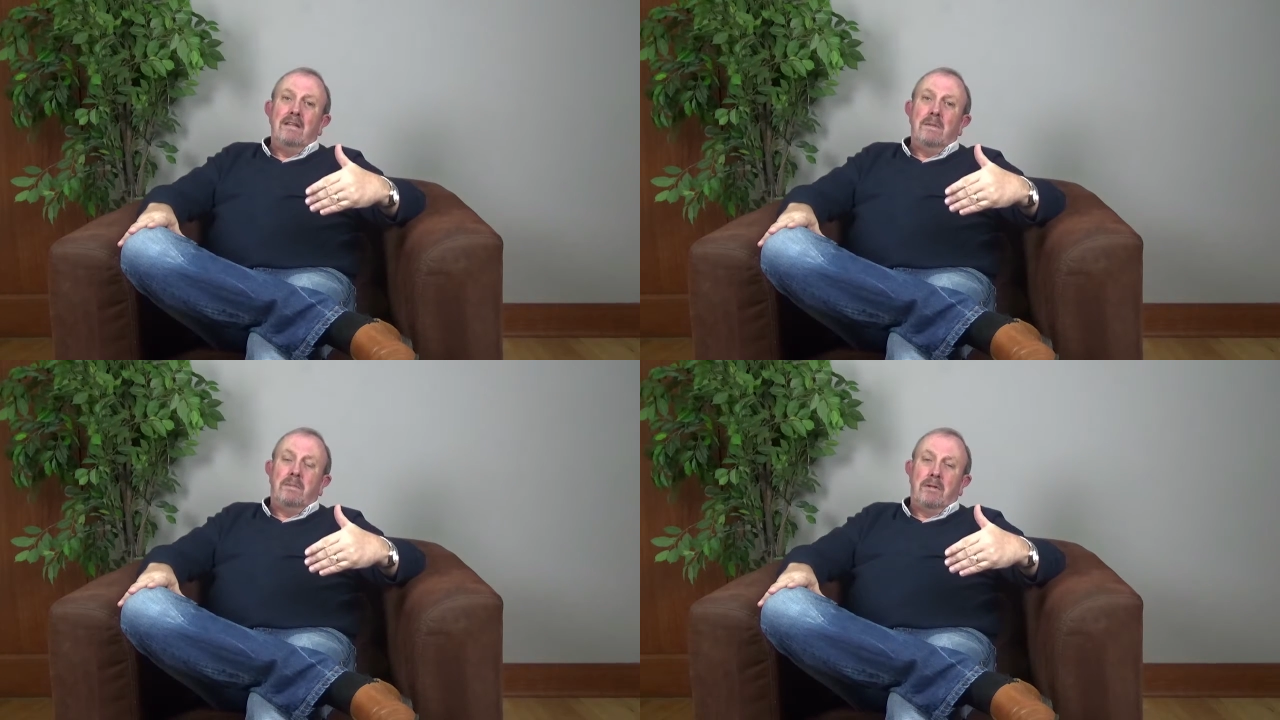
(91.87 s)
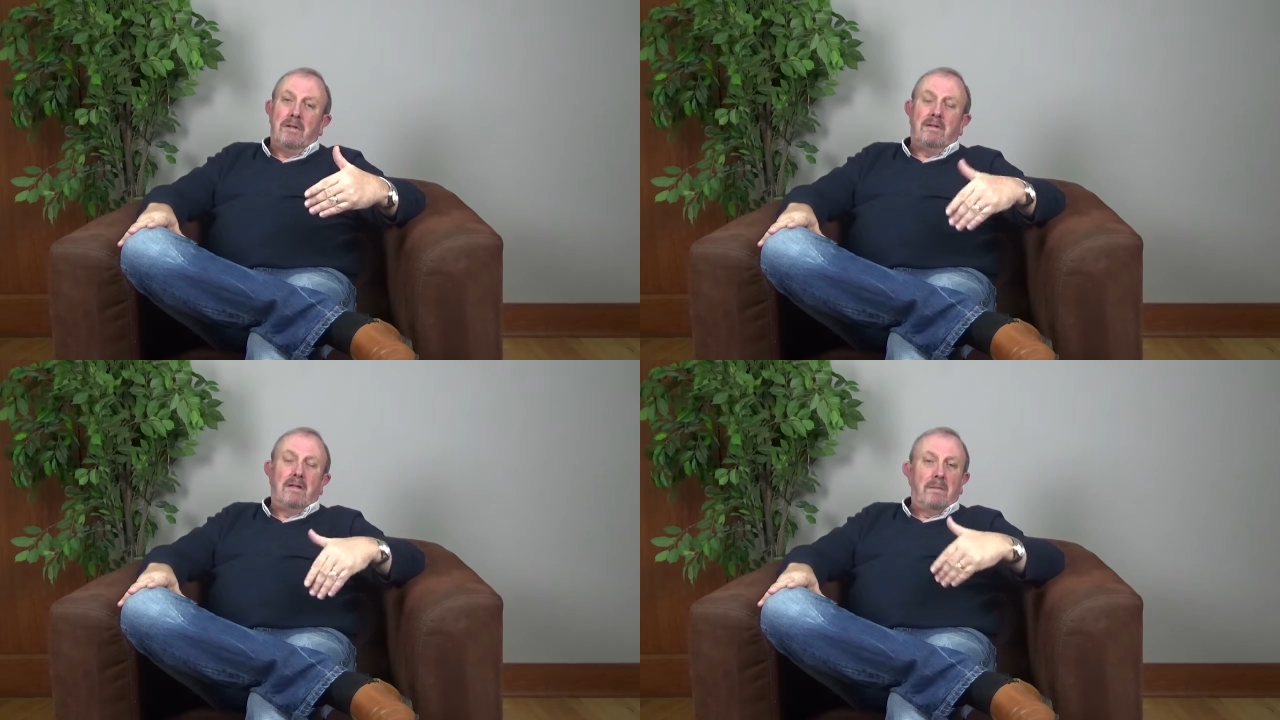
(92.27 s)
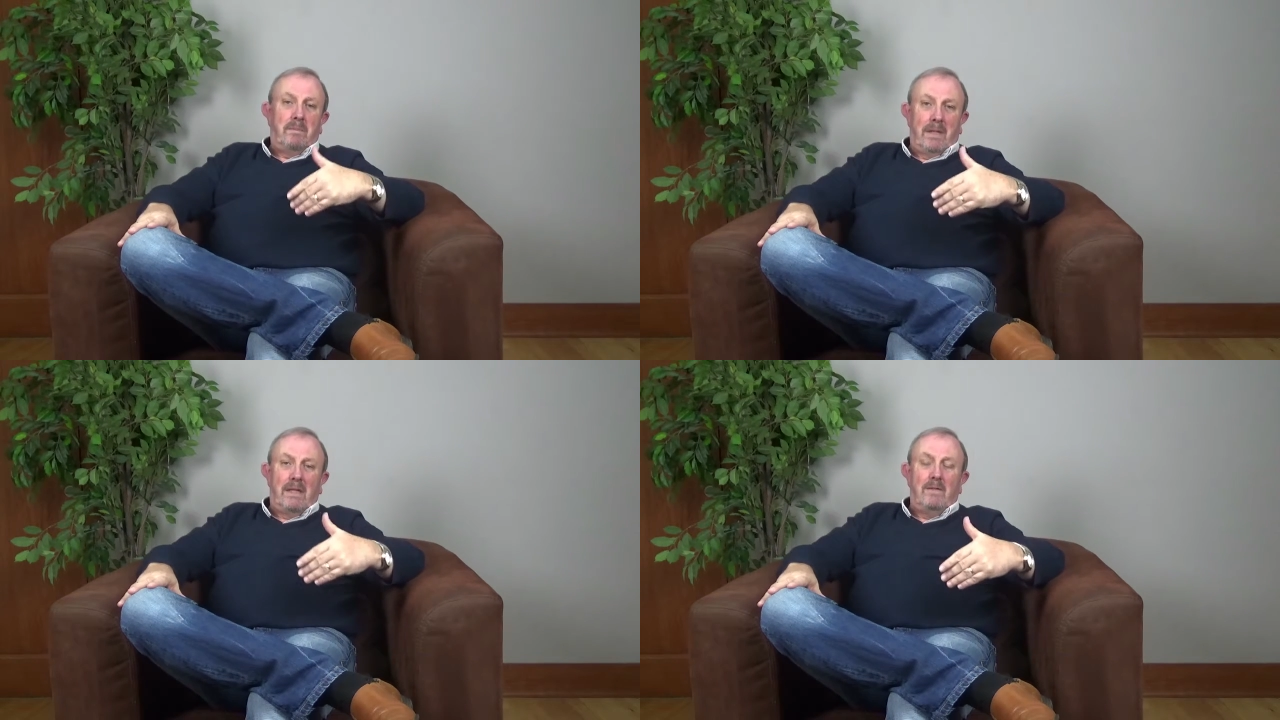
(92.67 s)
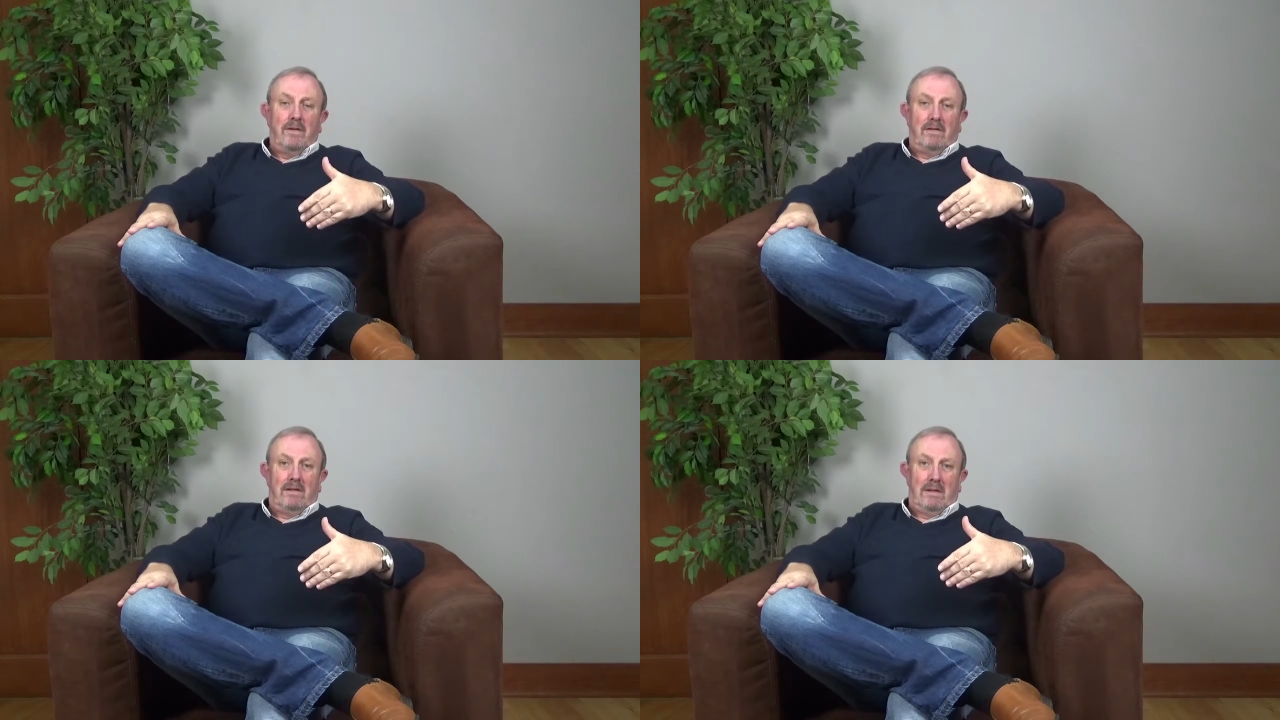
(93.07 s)
the product and the
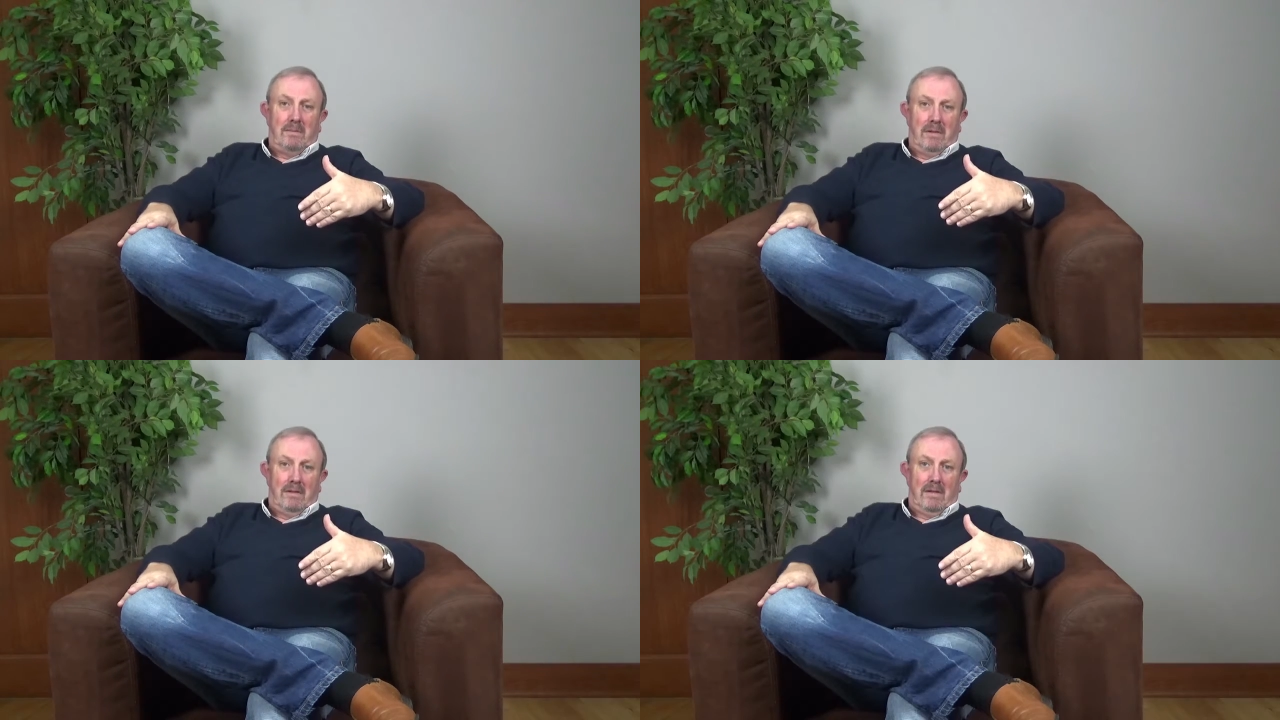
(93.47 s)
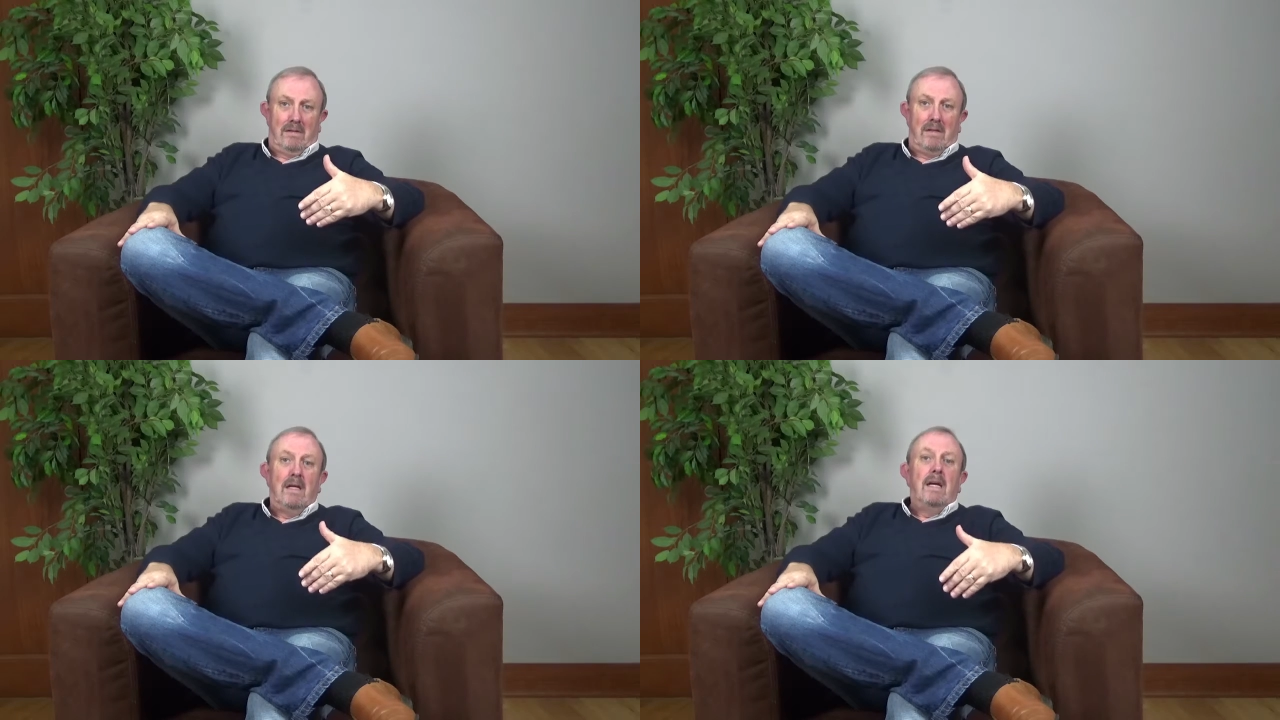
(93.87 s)
benefits of that product,